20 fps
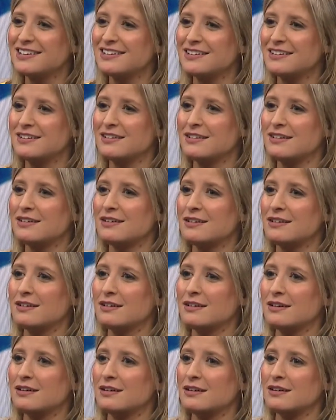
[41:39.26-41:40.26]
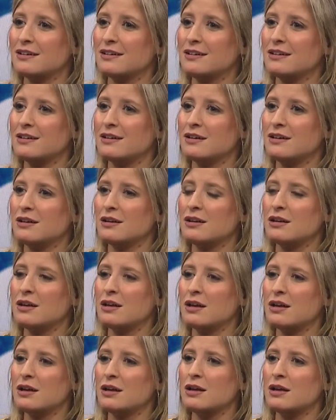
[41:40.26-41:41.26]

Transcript: Nobody speaks.